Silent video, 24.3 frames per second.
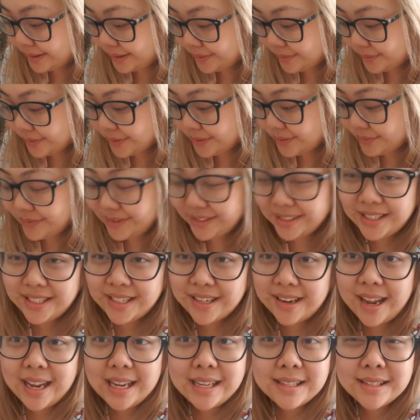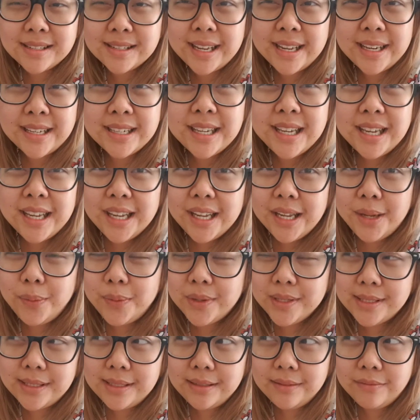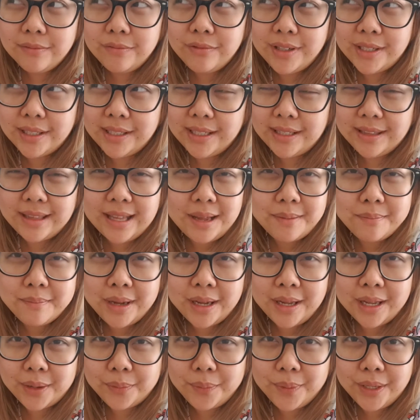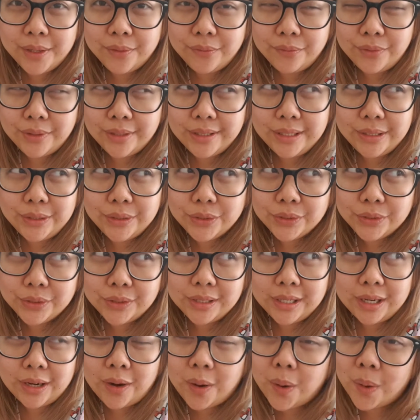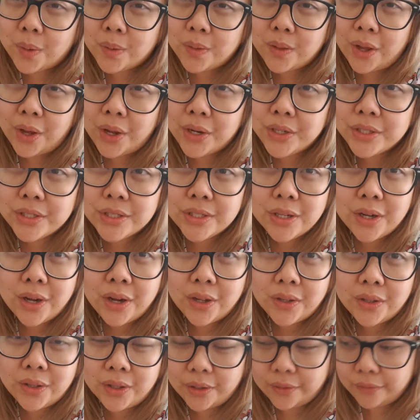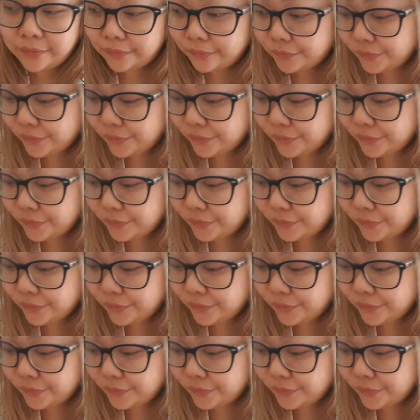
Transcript: It was really nice. And it wasn't really that much. We didn't really do a whole lot, just a whole lot of